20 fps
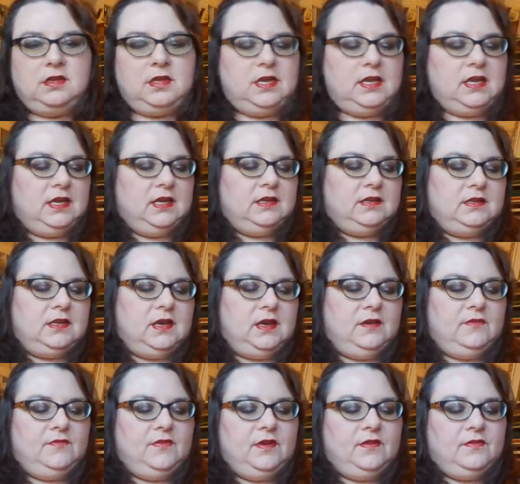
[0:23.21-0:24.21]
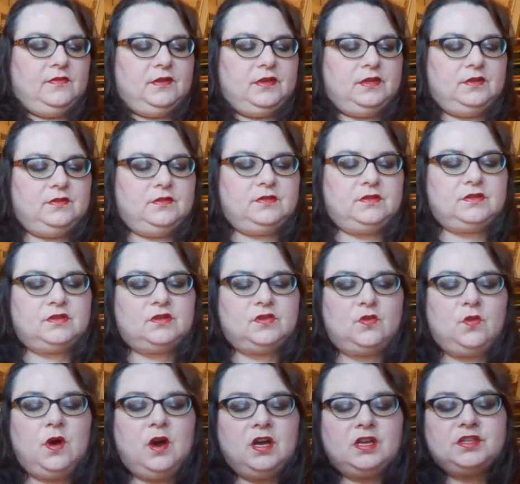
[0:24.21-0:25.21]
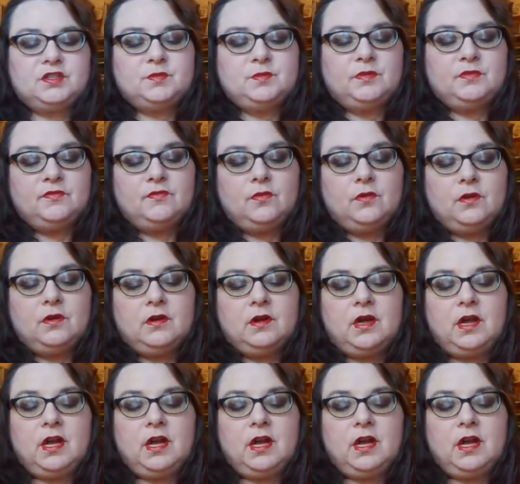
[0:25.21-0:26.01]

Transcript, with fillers: and I've never used gouache before.